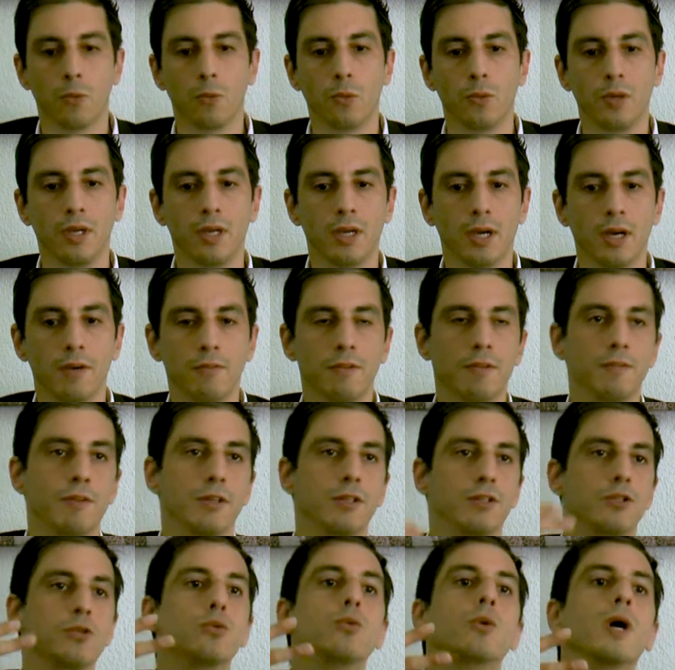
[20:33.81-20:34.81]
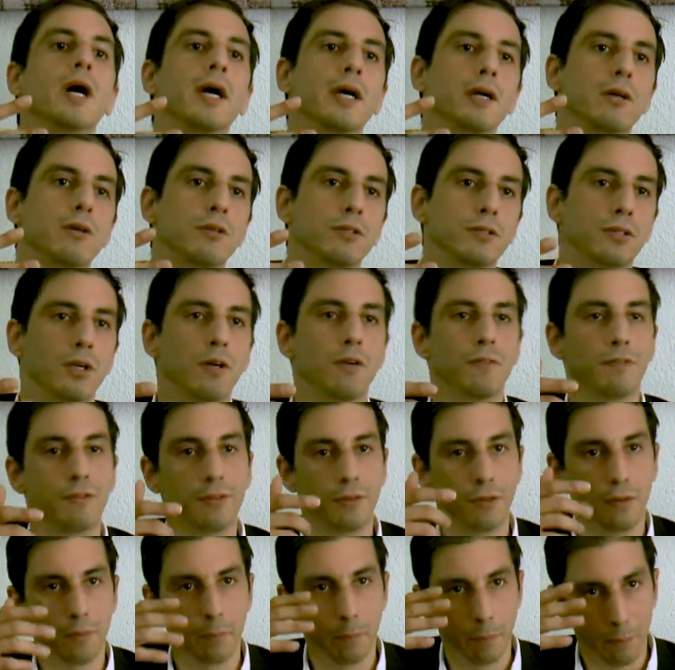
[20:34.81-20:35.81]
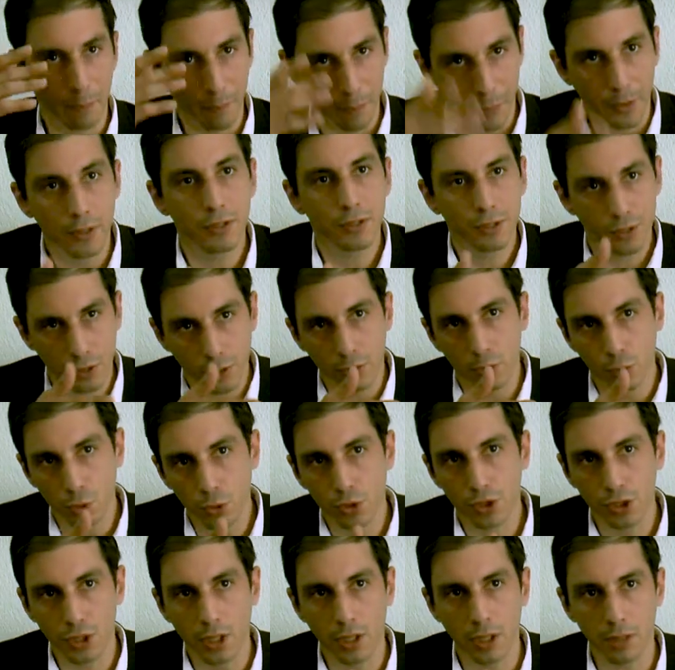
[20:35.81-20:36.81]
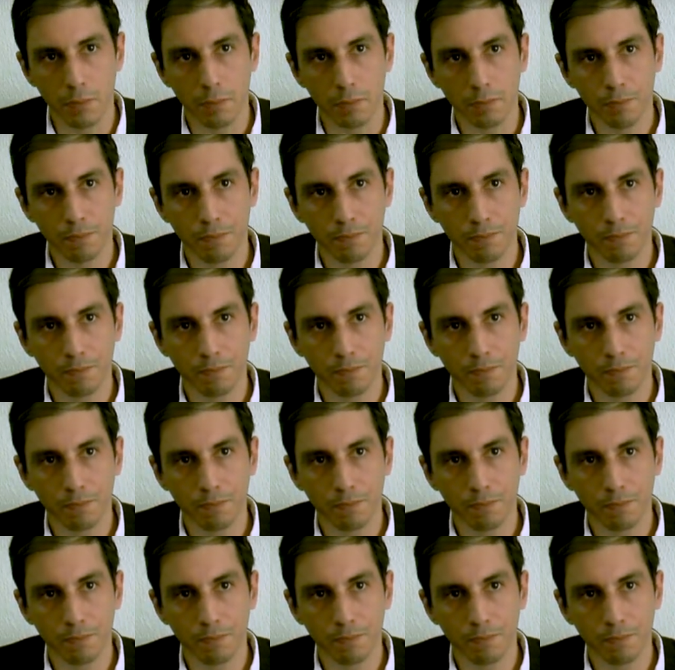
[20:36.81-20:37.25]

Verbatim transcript: We have even two angles of the person who shot him